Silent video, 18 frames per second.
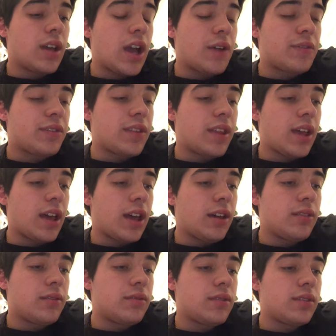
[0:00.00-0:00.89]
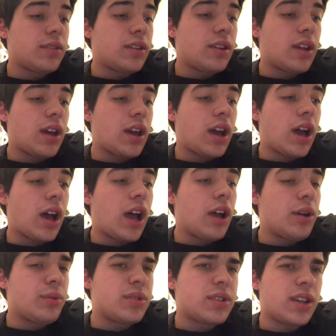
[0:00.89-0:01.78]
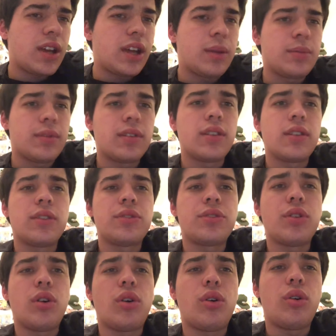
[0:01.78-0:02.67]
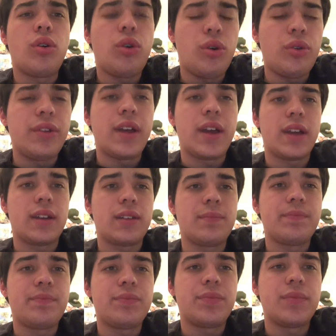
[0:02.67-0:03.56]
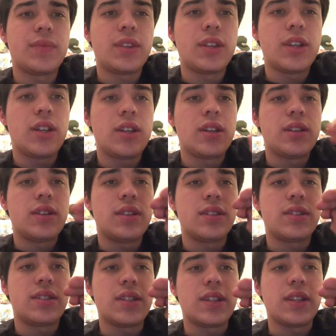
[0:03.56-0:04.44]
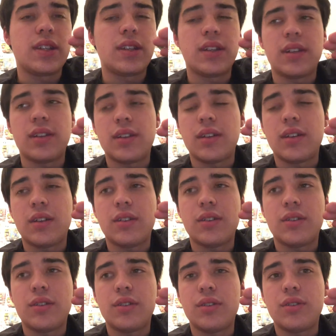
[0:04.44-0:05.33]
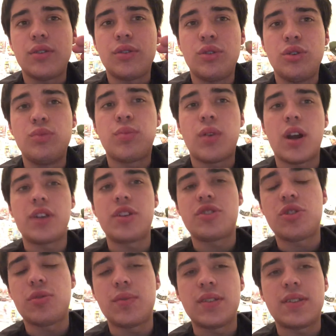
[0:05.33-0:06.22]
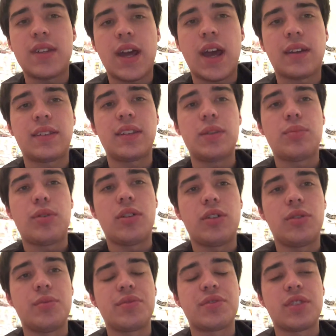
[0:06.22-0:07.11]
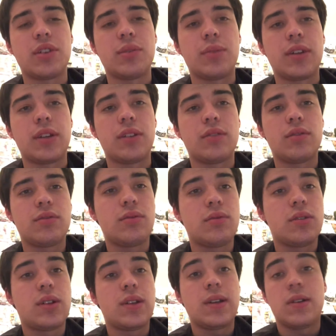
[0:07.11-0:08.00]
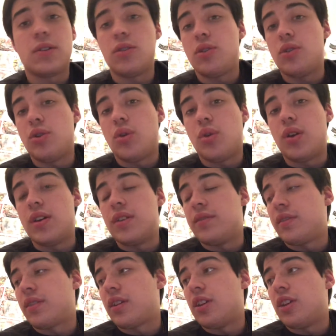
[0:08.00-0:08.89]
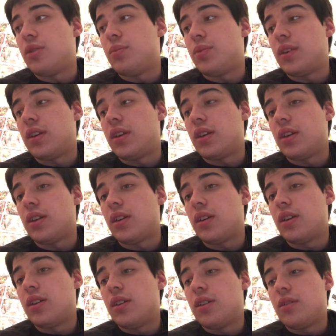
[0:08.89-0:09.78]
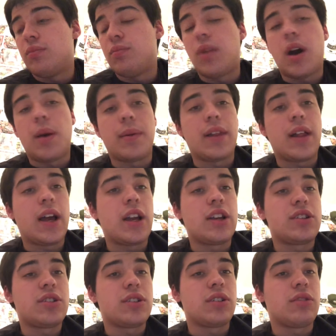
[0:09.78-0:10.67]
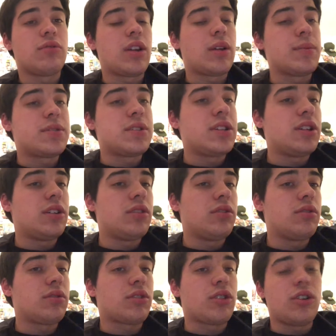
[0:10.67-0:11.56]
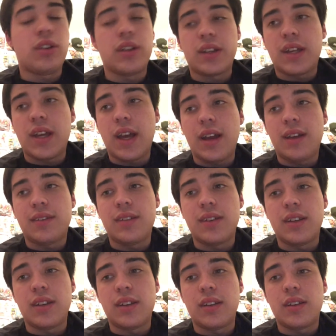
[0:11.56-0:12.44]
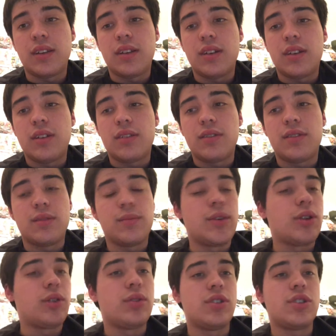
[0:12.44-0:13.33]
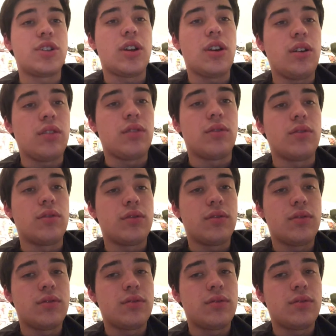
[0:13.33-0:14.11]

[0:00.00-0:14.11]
After that, I was hyped the whole night to see who Braun Strowman's tag team partner was going to be. Is it going to be Bobby Lashley, Rey Mysterio, Colin Cassady, Samoa Joe?